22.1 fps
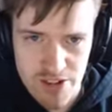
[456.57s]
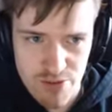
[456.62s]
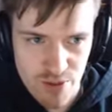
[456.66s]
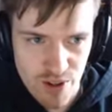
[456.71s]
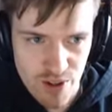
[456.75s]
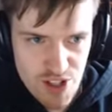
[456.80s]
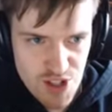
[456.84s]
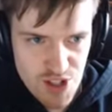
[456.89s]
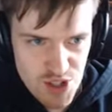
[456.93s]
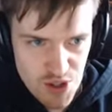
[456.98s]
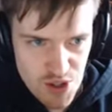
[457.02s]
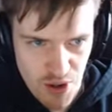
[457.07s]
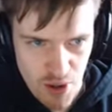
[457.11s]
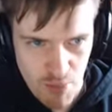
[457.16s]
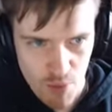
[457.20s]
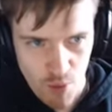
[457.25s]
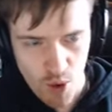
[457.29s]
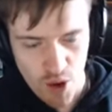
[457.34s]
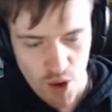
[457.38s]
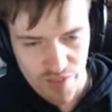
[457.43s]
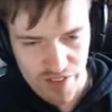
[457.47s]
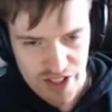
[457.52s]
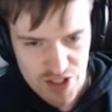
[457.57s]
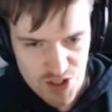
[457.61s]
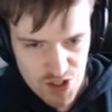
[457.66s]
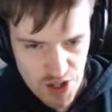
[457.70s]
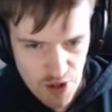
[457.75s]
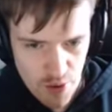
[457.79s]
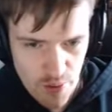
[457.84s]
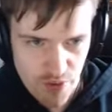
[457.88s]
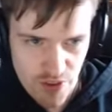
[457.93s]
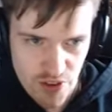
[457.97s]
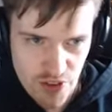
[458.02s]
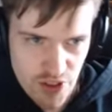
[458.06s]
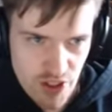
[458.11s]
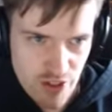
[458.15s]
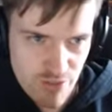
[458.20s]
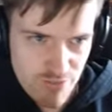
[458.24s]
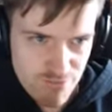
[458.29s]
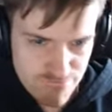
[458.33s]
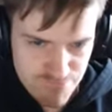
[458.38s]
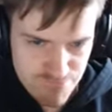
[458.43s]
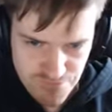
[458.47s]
Right, so number one, let's go with it then.